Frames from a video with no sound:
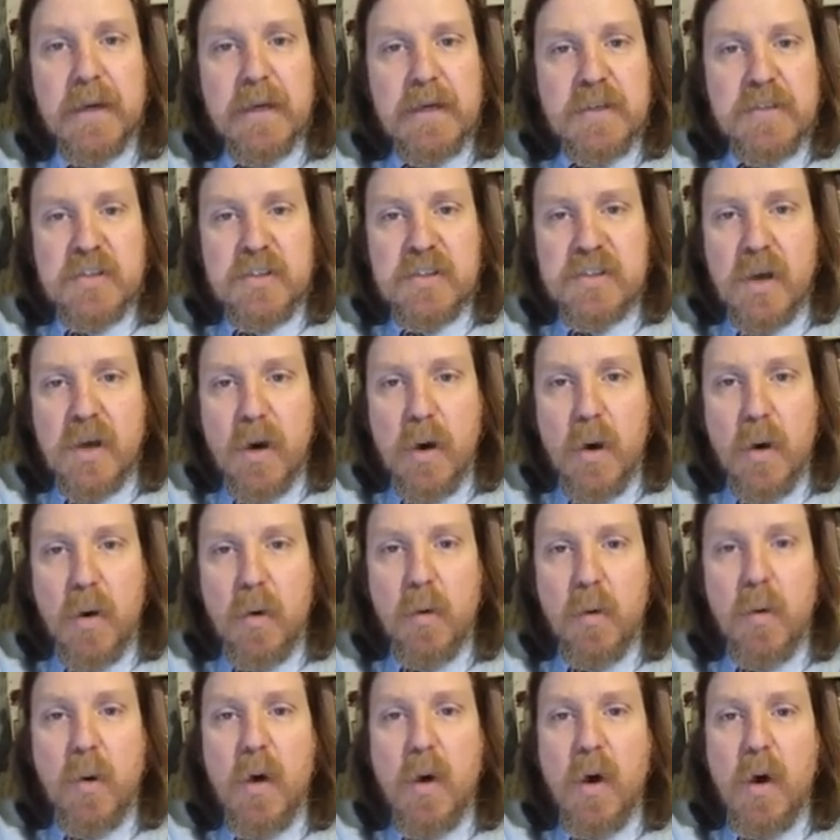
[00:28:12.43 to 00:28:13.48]

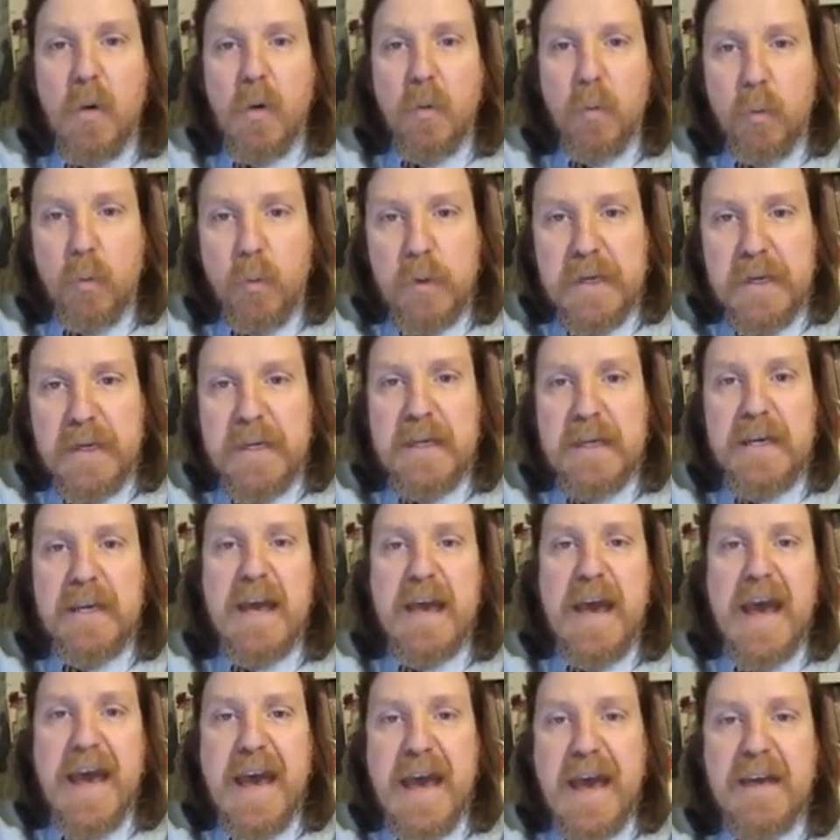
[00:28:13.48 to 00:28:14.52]
So we
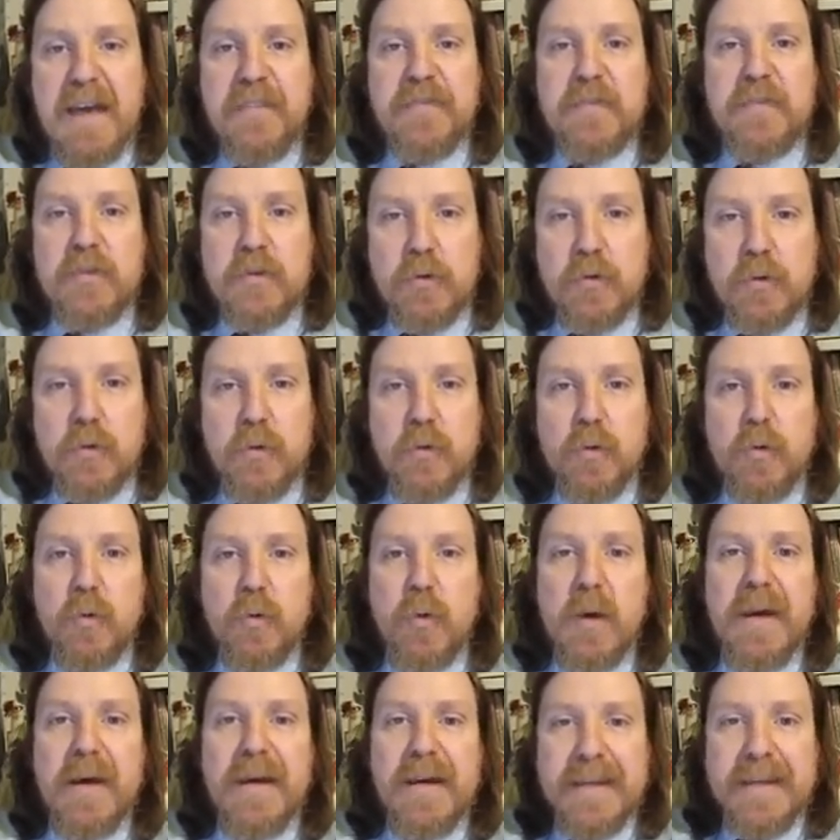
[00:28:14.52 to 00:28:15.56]
have
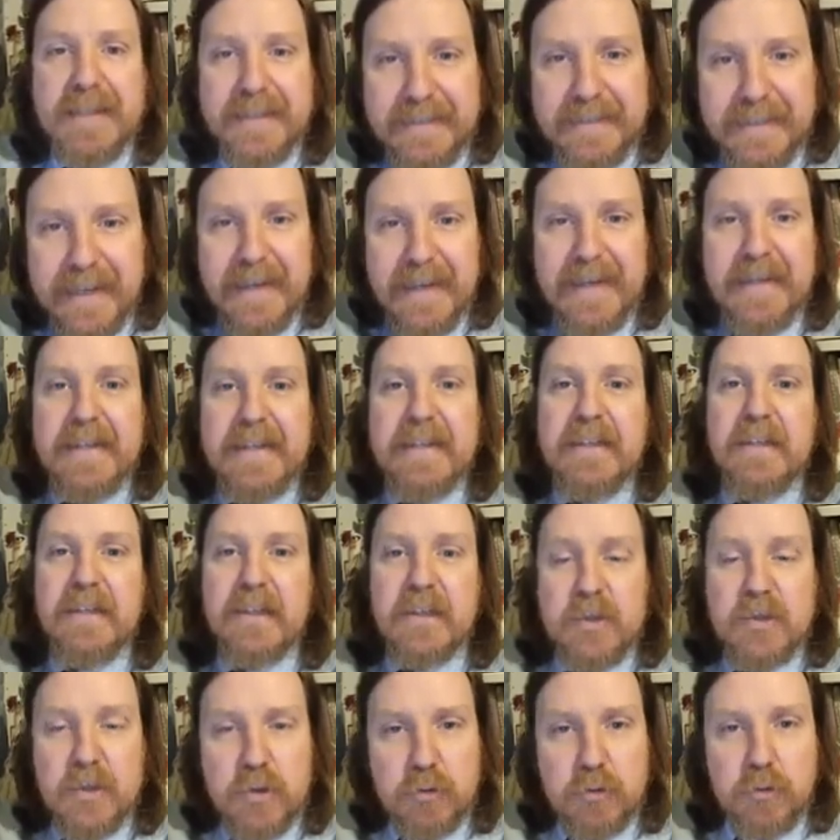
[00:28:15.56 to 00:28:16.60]
to gain
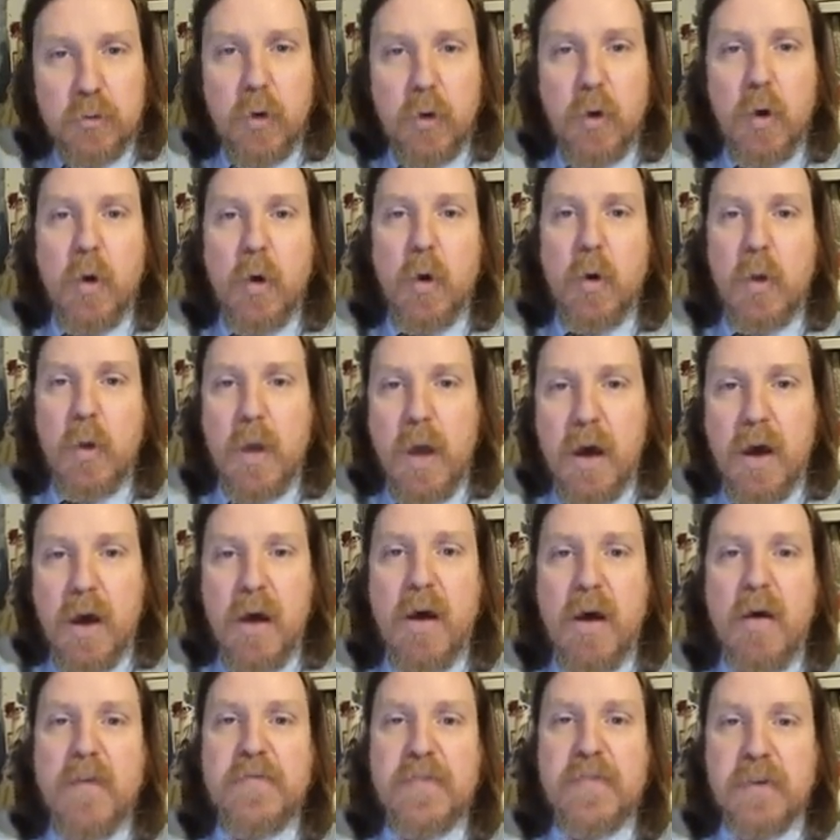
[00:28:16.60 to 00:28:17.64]
control
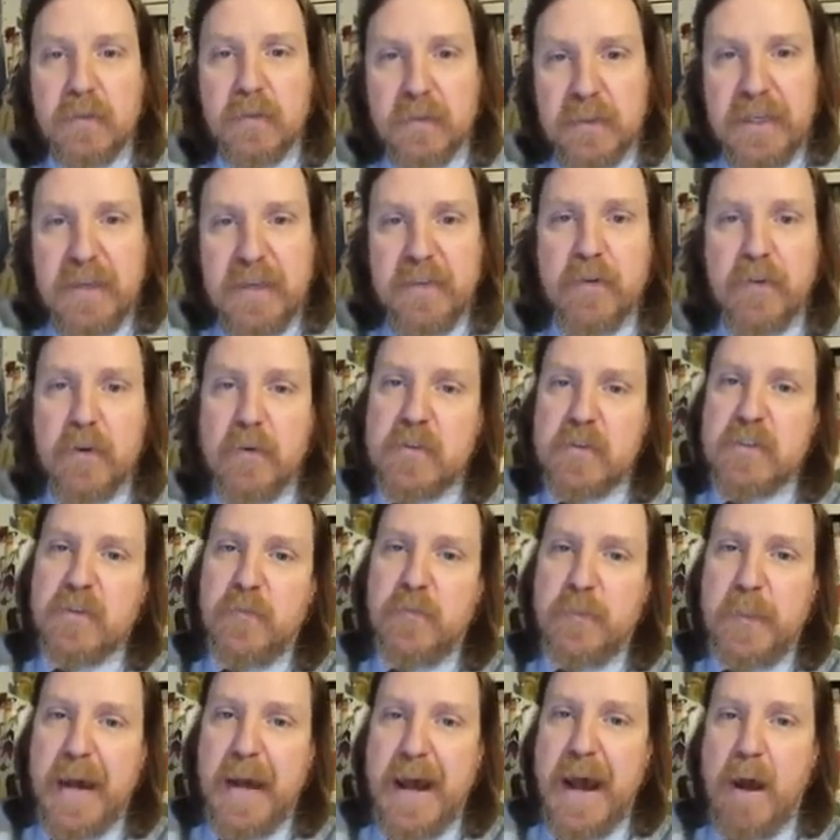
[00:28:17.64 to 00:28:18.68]
of the levers
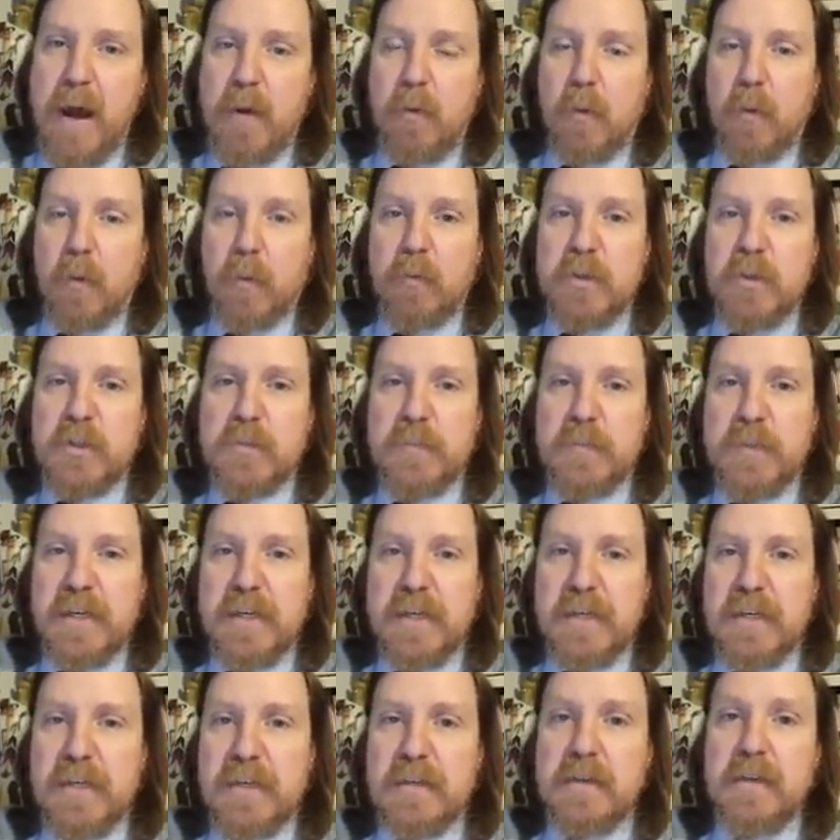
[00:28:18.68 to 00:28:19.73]
of power, which
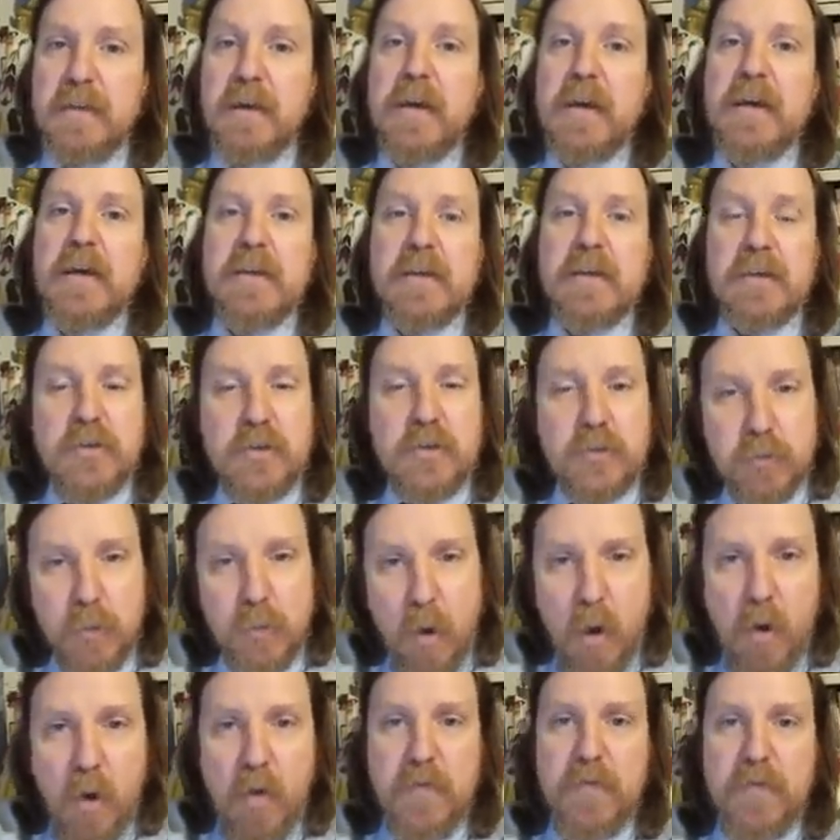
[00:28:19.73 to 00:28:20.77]
mean
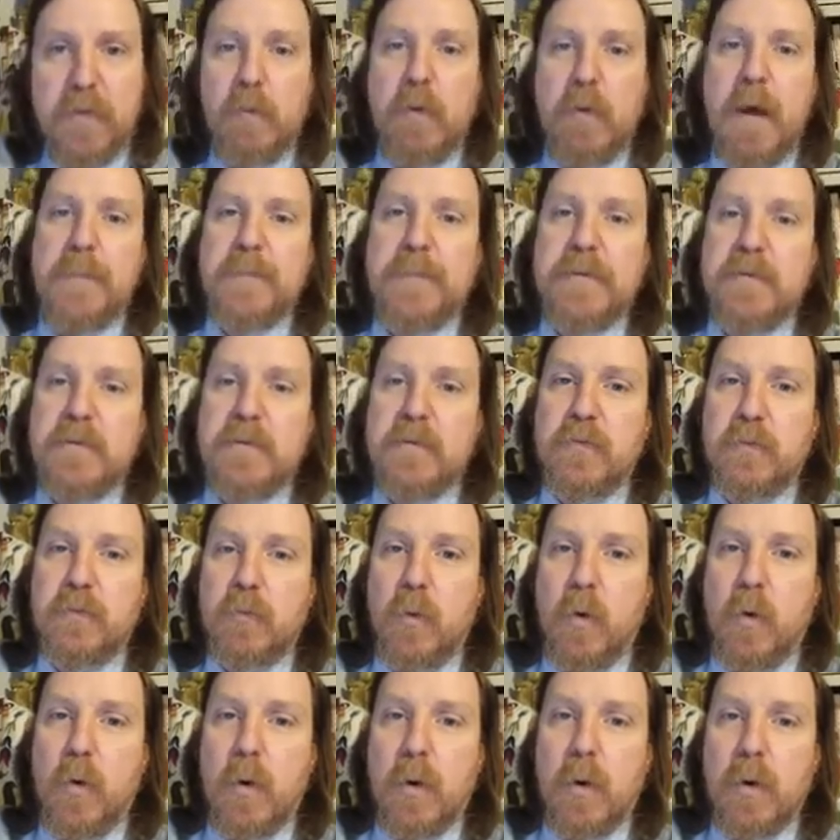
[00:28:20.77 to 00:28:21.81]
control of the weapons of
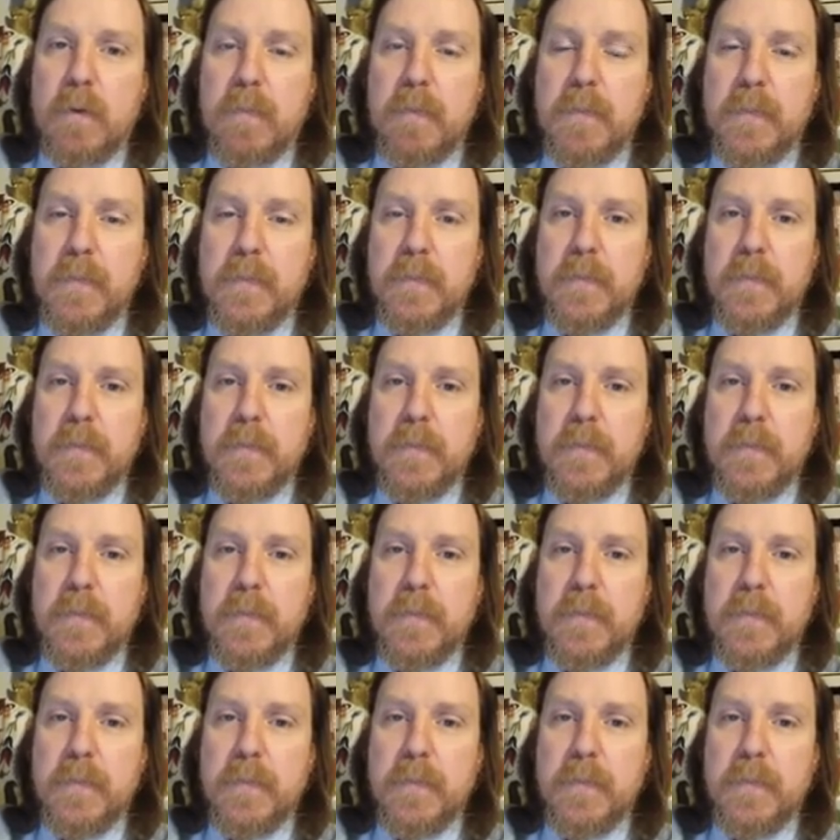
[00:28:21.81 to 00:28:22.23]
war